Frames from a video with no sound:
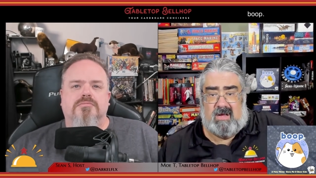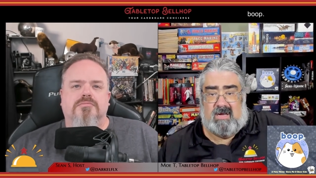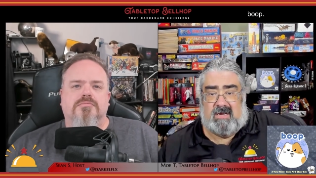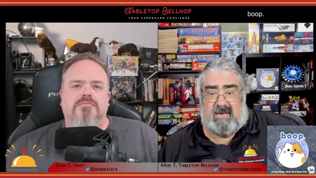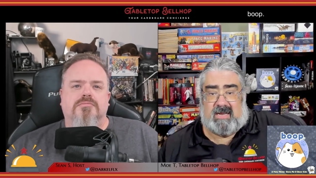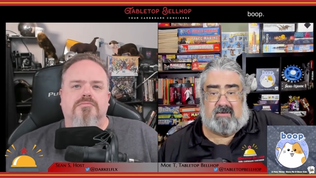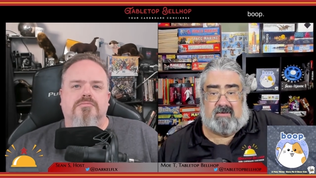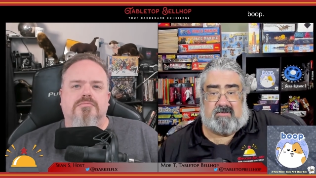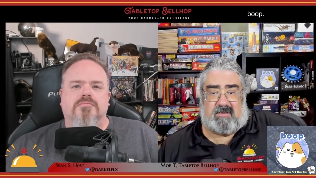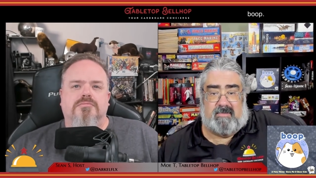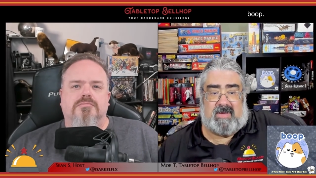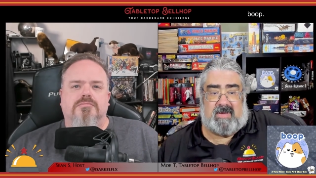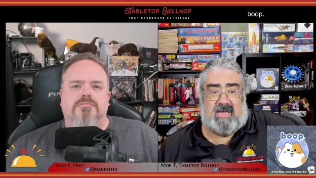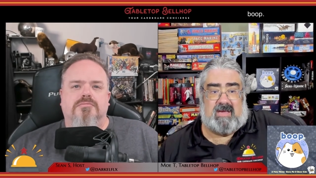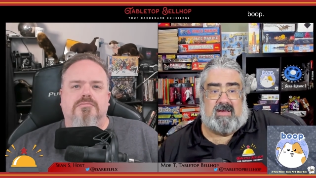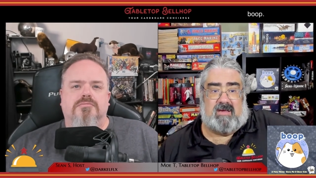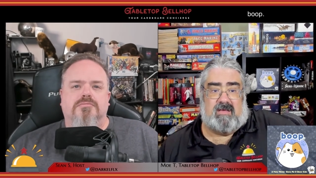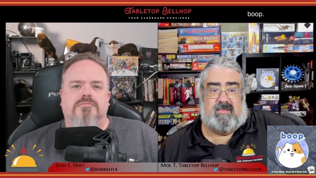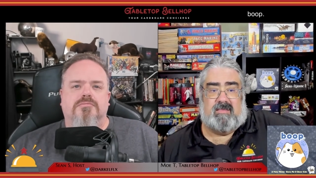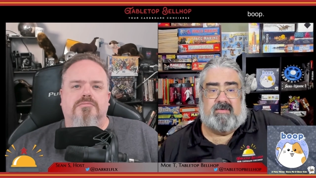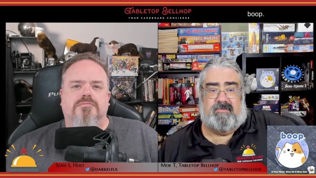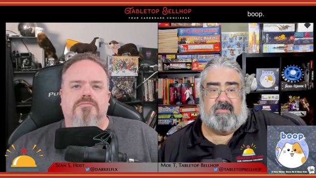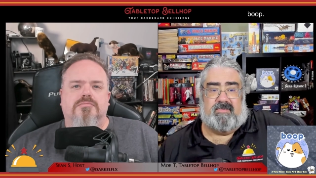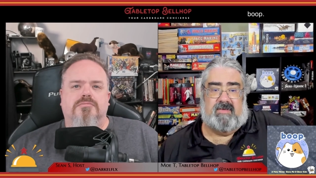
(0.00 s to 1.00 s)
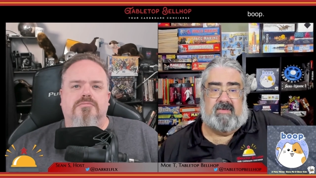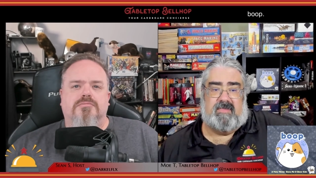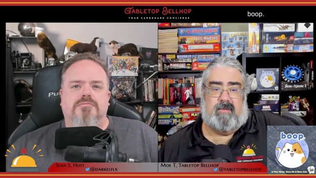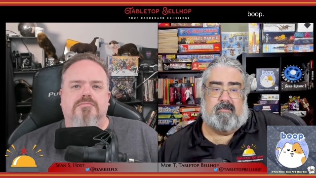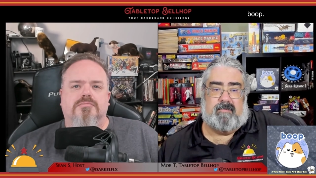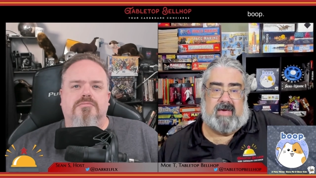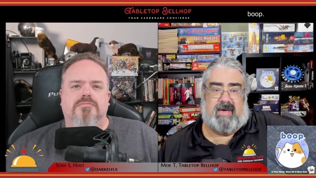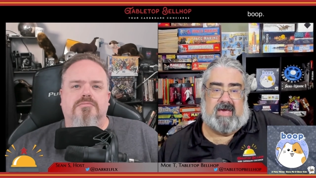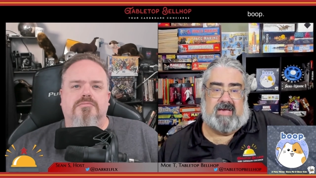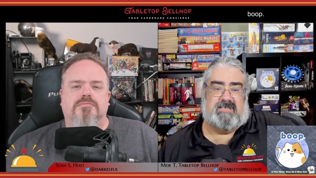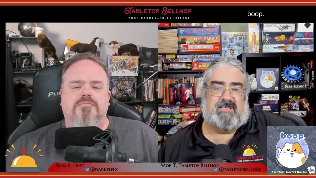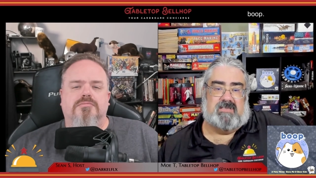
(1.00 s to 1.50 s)
Speaker 1: Now, to me, the thing that
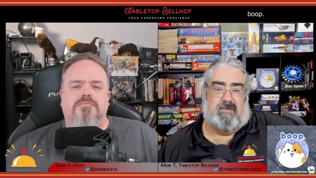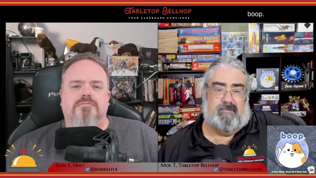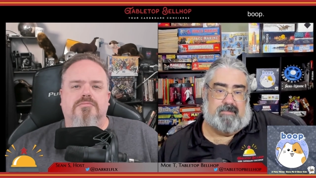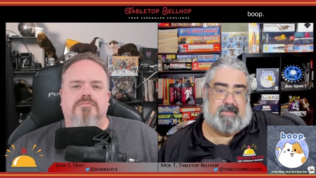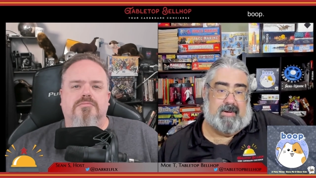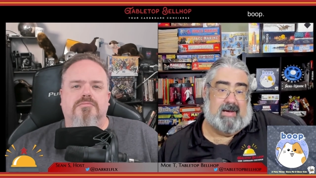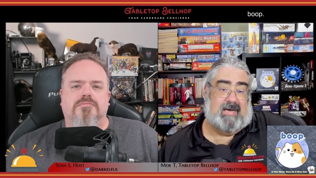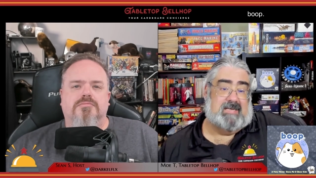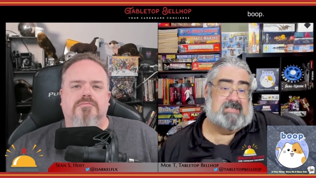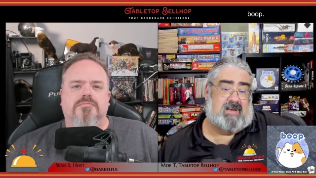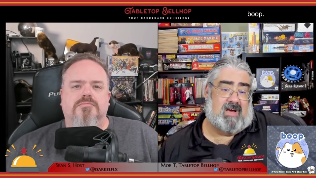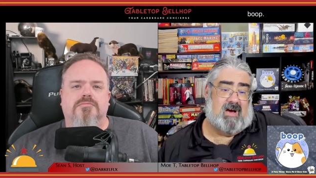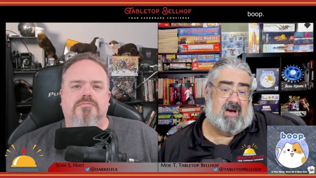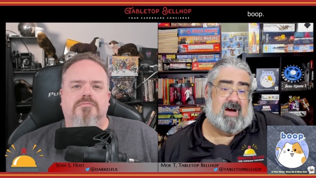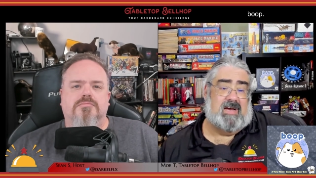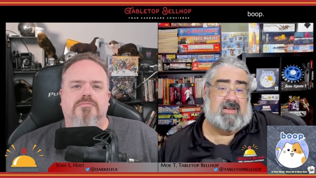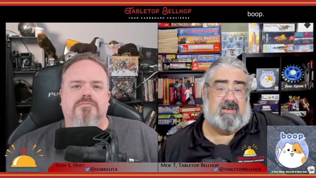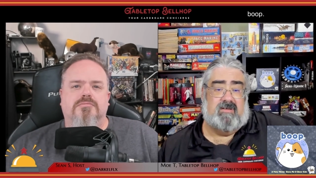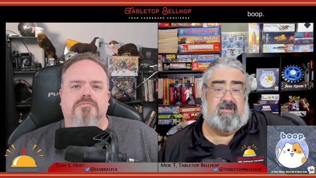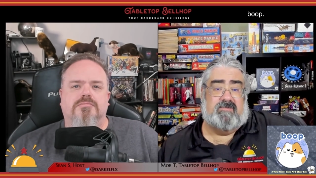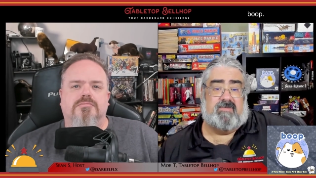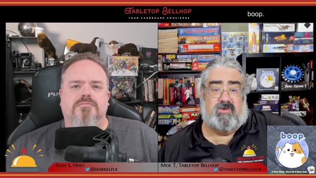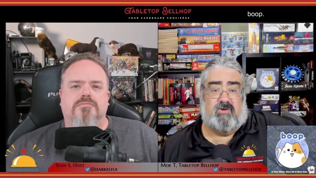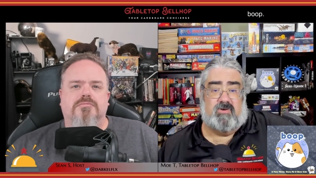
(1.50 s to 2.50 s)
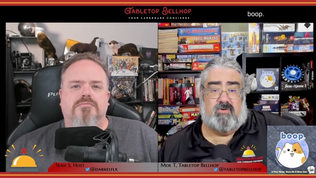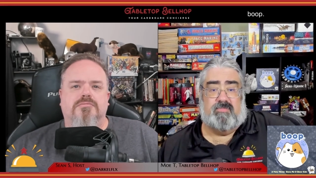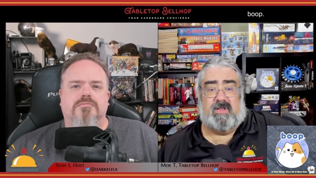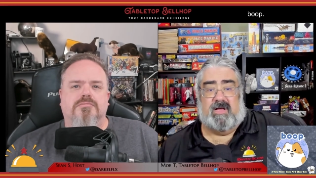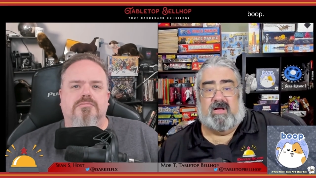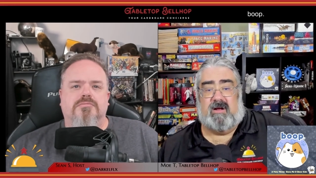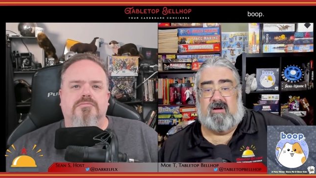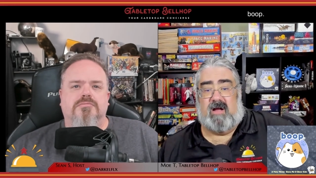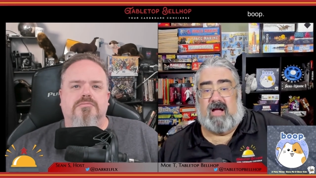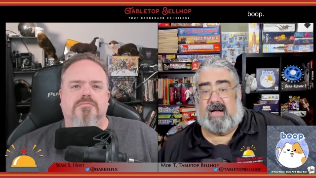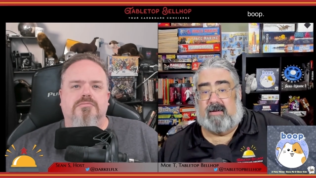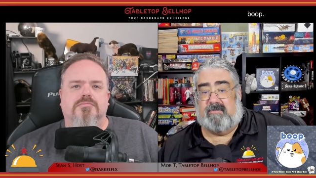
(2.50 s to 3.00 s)
makes the best kind of
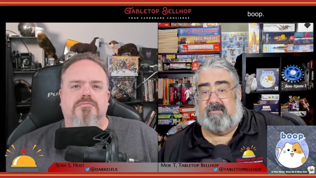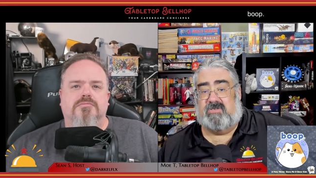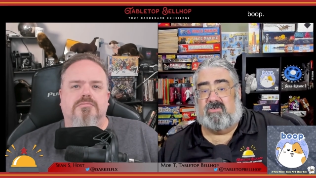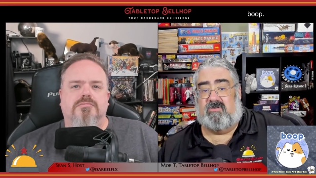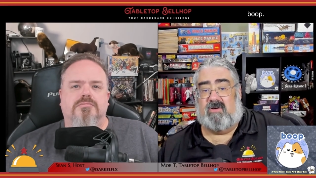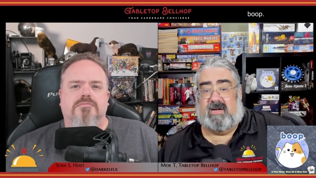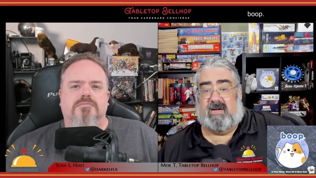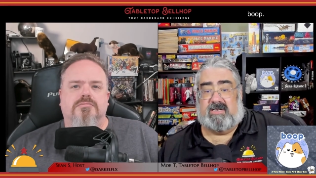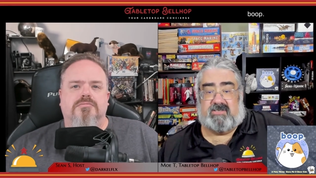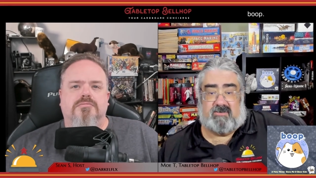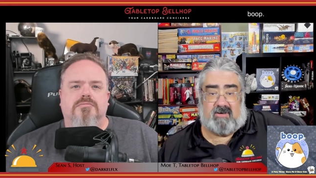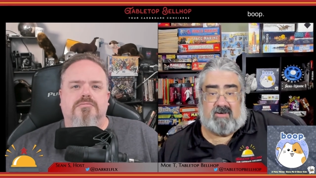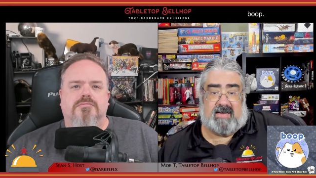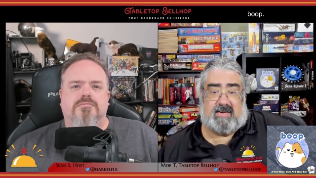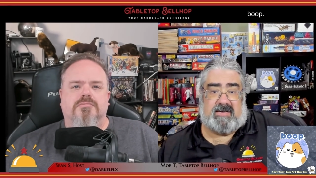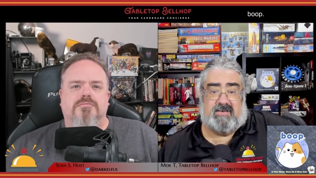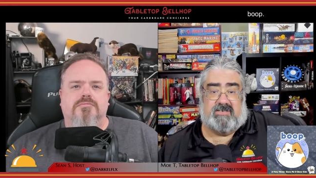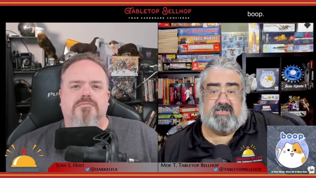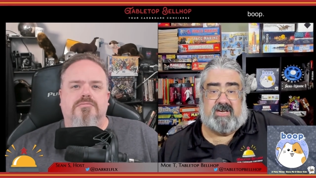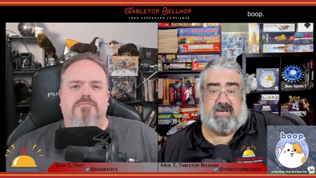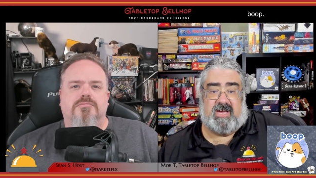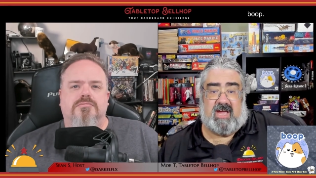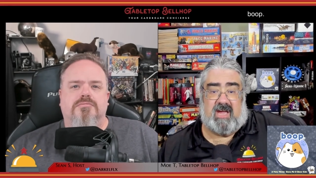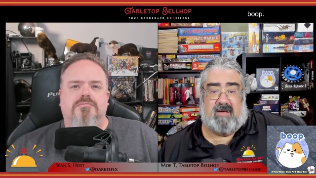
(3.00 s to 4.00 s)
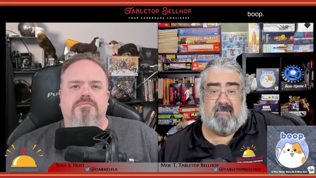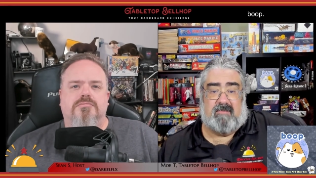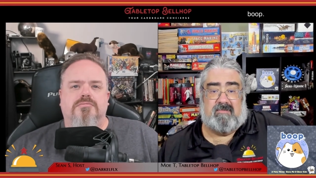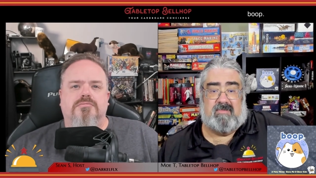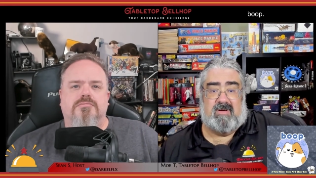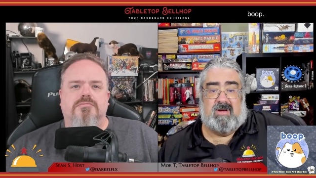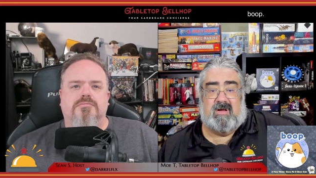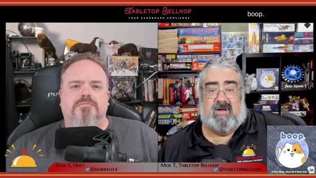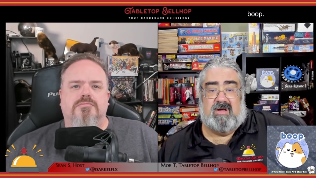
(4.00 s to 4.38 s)
two-player abstract strategy game